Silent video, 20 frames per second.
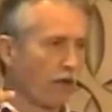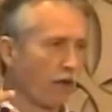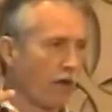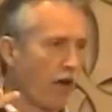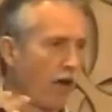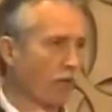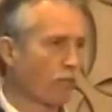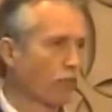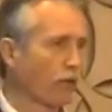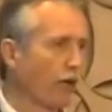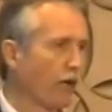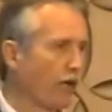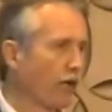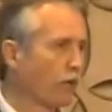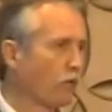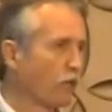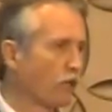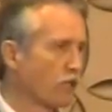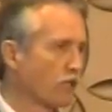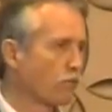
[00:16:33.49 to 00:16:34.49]

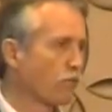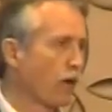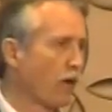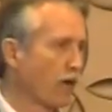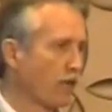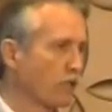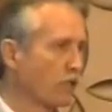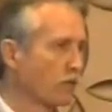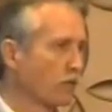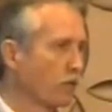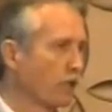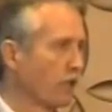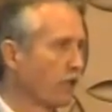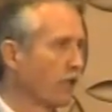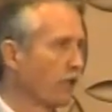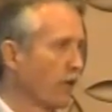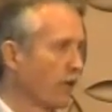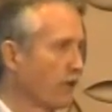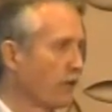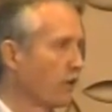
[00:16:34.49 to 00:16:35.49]
operated responsibly,
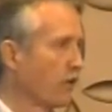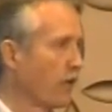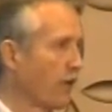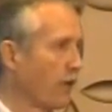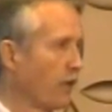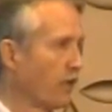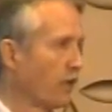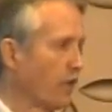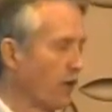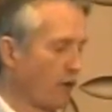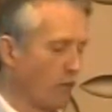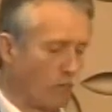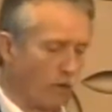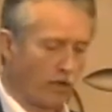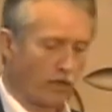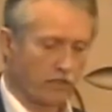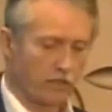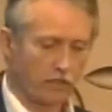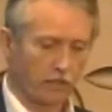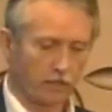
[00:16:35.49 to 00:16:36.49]
not
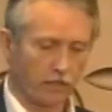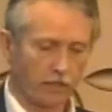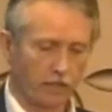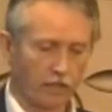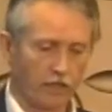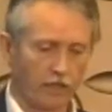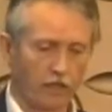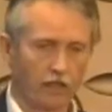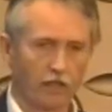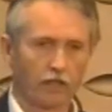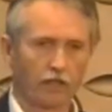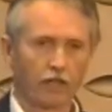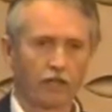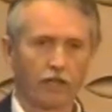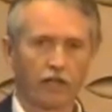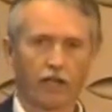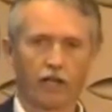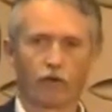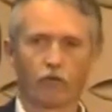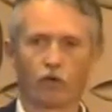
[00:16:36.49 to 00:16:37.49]
wasting the heat,
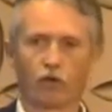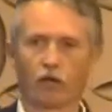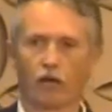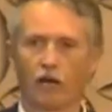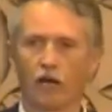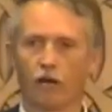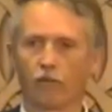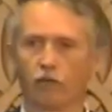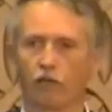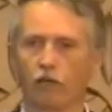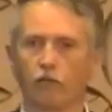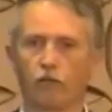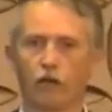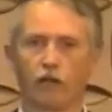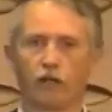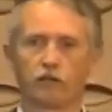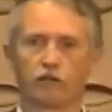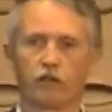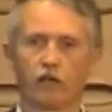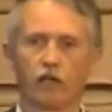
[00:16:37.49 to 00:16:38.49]
and reliably
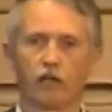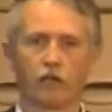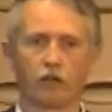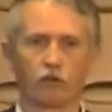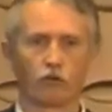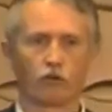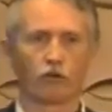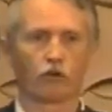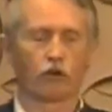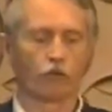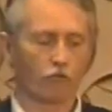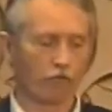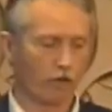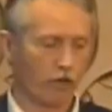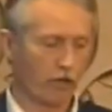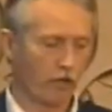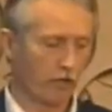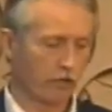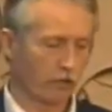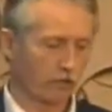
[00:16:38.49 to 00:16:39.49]
maintained, you're going to
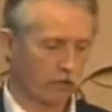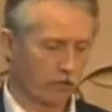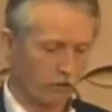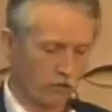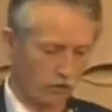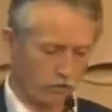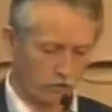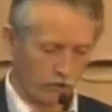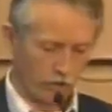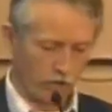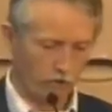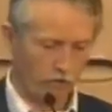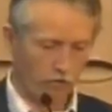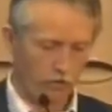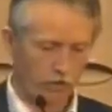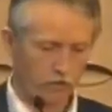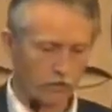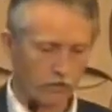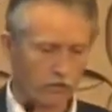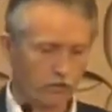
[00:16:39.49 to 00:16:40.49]
find that your
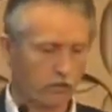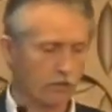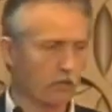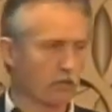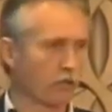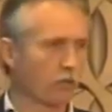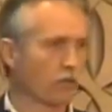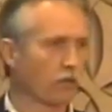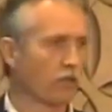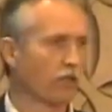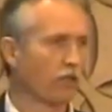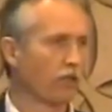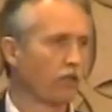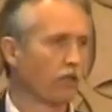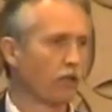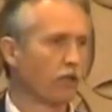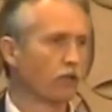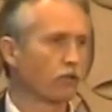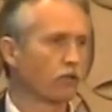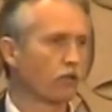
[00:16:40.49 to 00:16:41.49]
cogeneration system
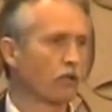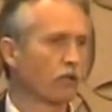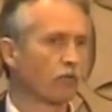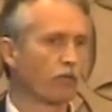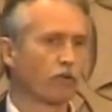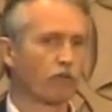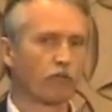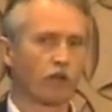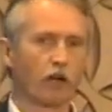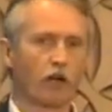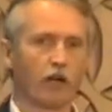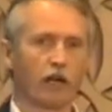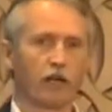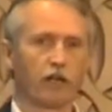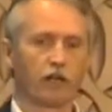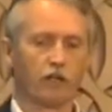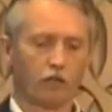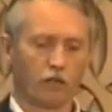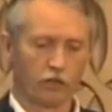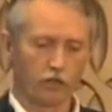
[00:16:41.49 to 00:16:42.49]
is going to
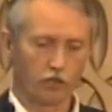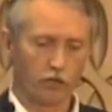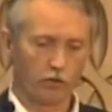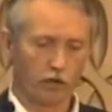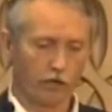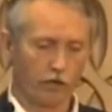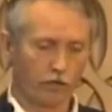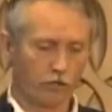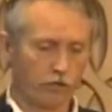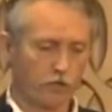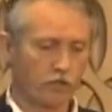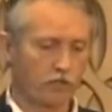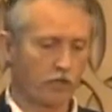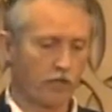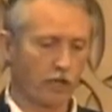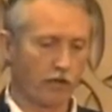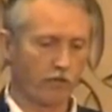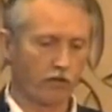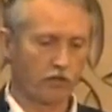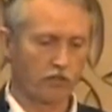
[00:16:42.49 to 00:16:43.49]
provide you energy
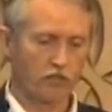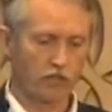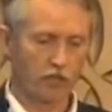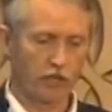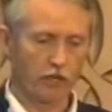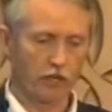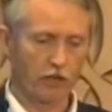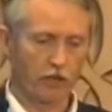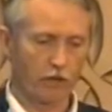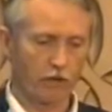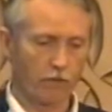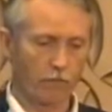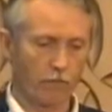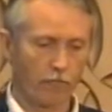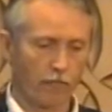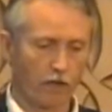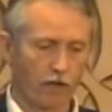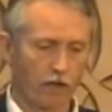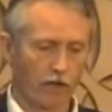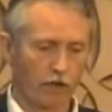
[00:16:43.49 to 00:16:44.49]
savings year
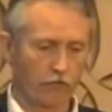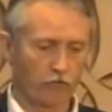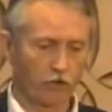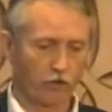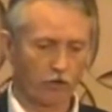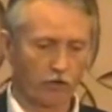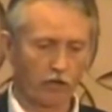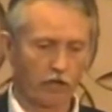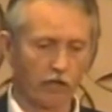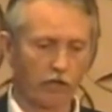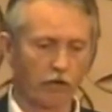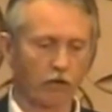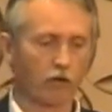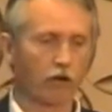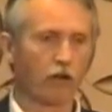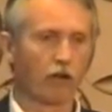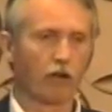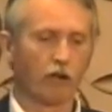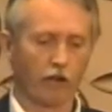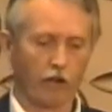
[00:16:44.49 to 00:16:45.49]
after year
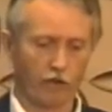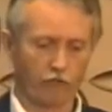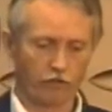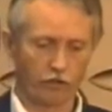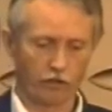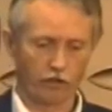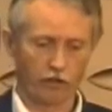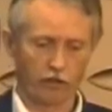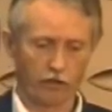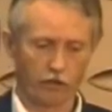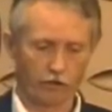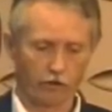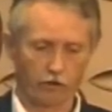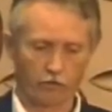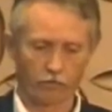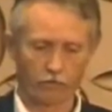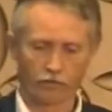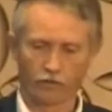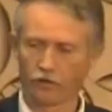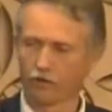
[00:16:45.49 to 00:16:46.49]
after year.
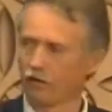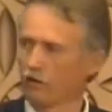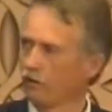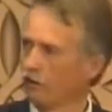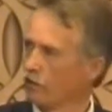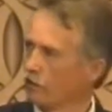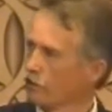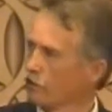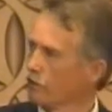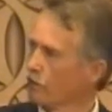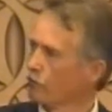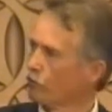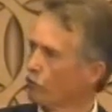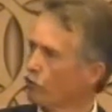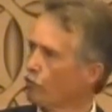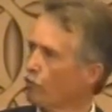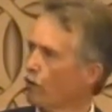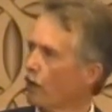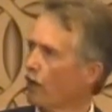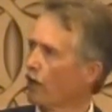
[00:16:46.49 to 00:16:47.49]
These are the
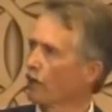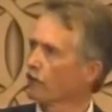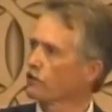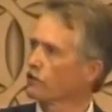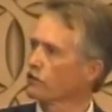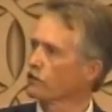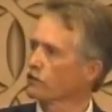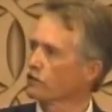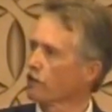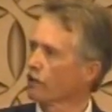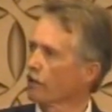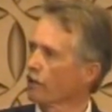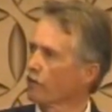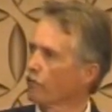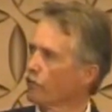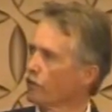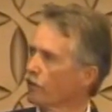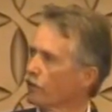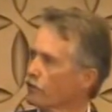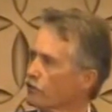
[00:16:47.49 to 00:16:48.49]
blue boxes. They can be